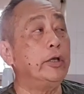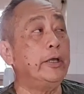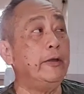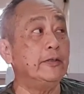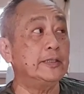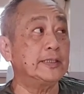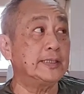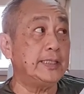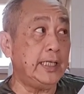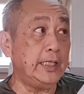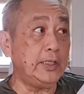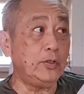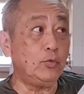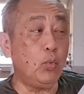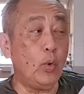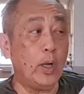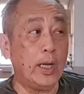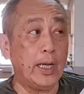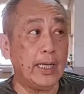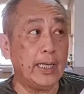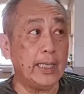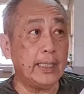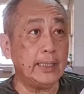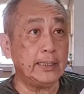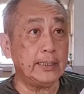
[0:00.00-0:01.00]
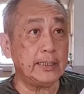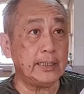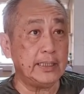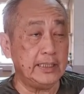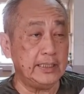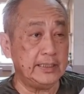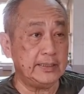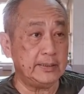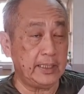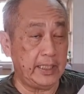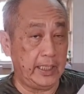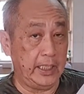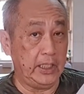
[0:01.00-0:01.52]
Okay, stage 1
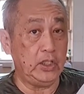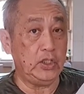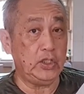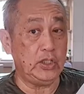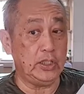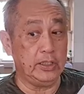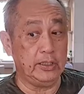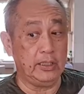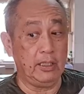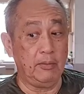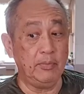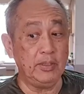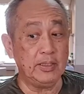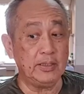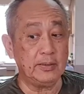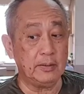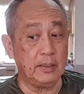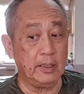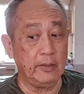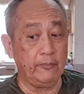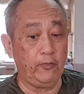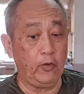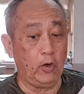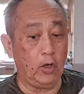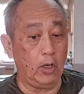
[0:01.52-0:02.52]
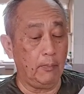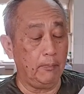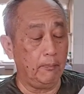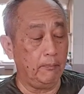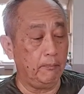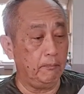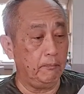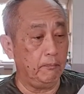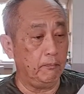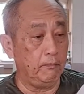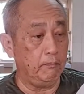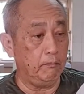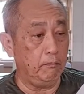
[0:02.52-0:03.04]
is Asia. That means
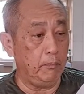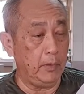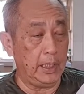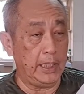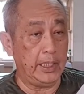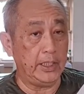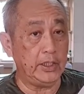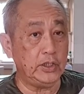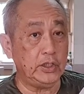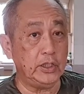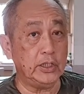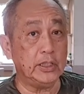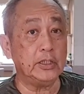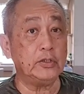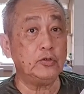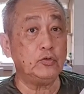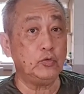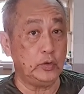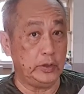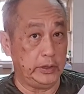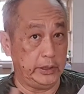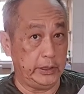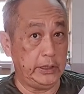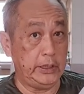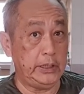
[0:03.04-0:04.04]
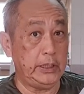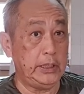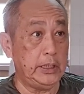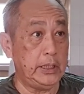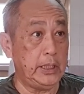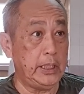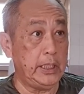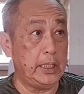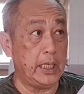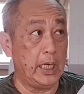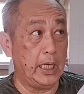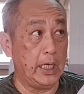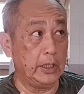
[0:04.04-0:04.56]
from Malaysia to
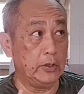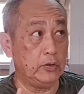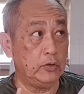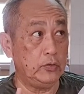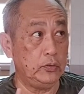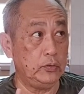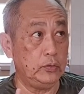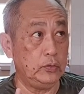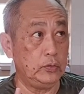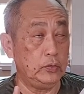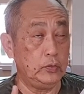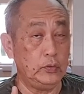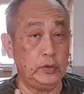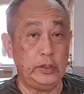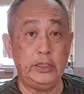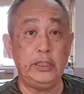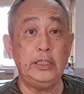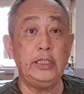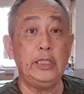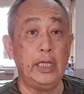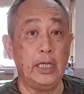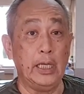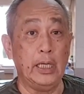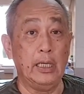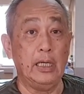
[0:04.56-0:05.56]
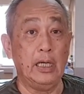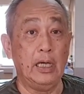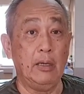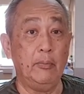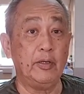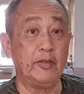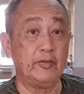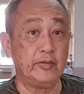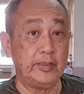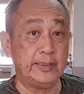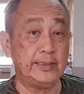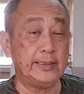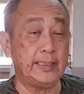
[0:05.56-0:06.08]
India,
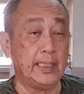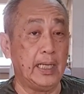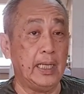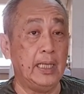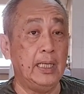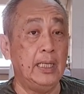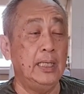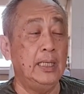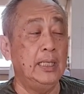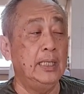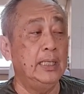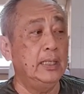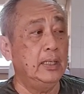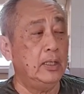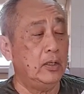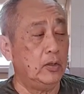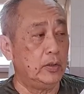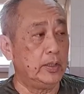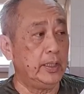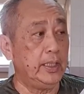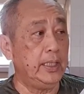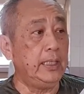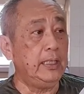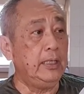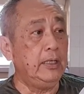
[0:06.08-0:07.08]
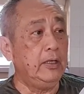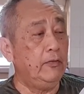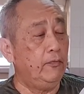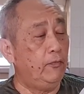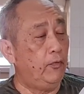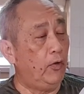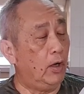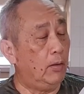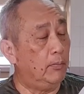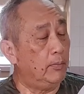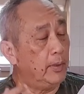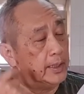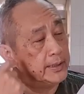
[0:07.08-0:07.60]
Amritsar. Okay,
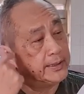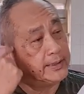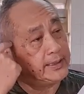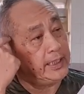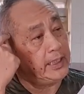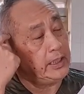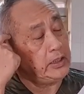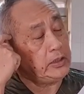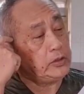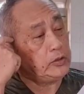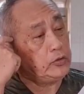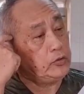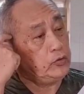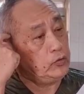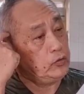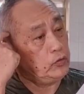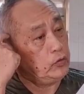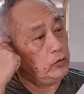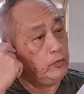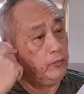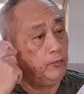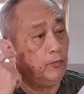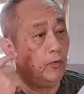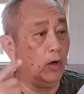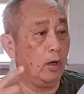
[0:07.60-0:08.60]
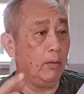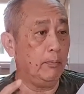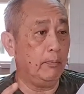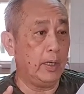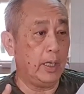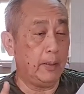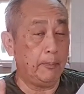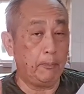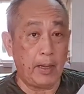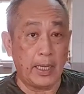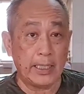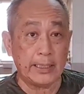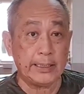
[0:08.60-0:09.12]
from stage 2, from
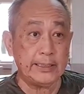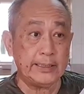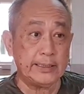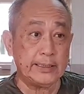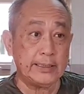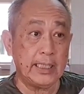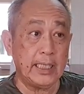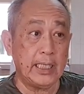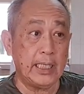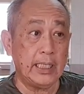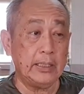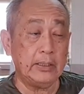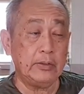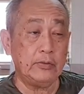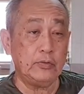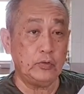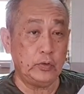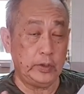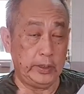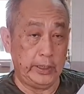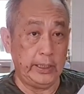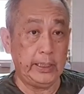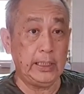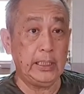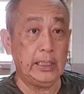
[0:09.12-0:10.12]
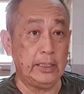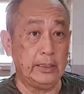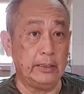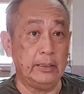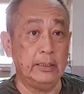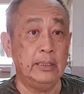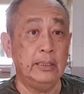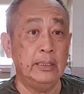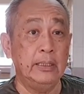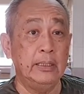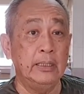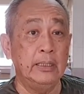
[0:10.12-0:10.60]
Pakistan to England.